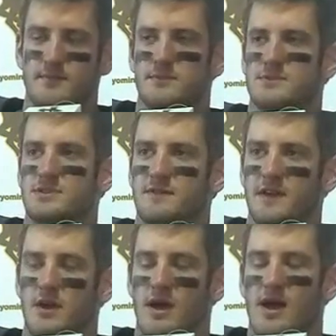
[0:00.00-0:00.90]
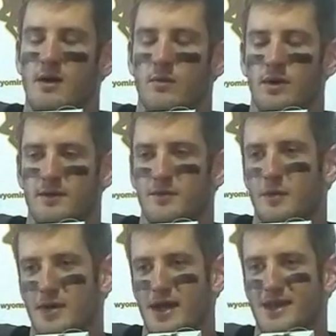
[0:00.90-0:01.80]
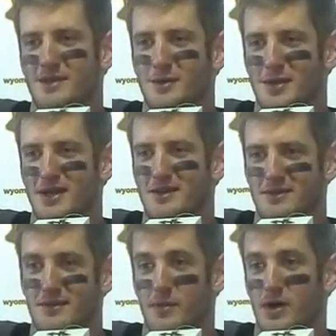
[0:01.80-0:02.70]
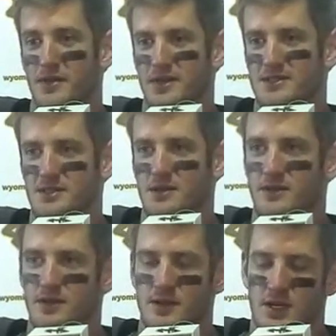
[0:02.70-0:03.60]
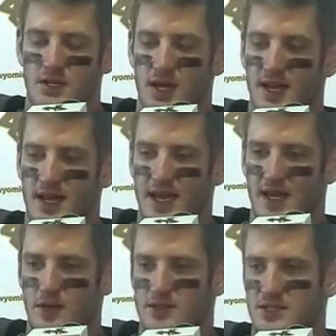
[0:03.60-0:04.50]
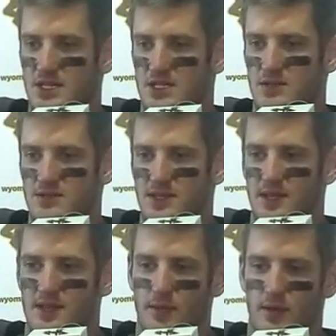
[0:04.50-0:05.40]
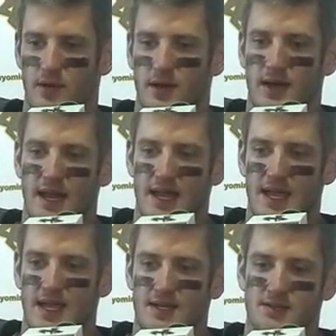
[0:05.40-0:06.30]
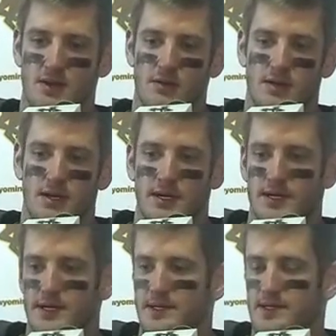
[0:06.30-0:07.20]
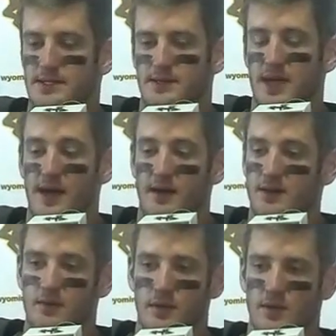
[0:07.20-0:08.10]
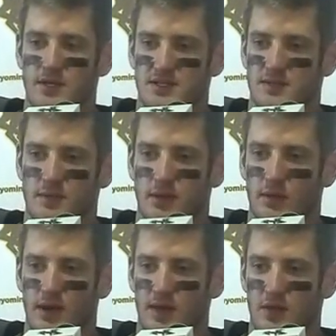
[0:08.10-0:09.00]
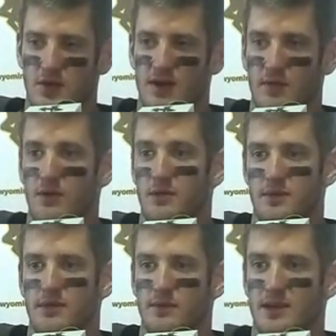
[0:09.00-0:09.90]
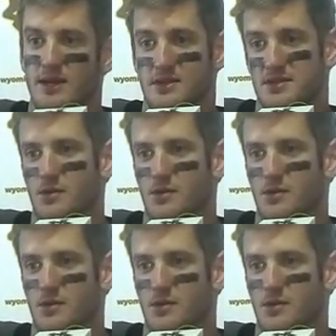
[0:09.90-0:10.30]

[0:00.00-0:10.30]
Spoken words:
figure out what we had to do to get the ball in the end zone and try to diagnose the issues that were at hand. So, we went into drive knowing that we needed to score.